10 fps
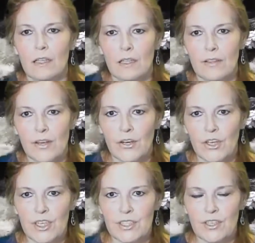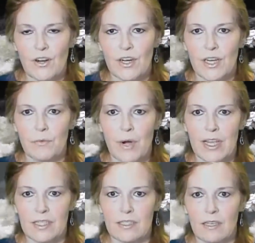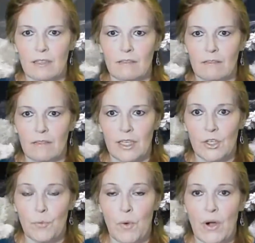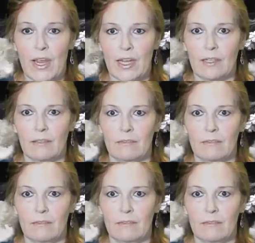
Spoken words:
they're going to start erasing in your brain,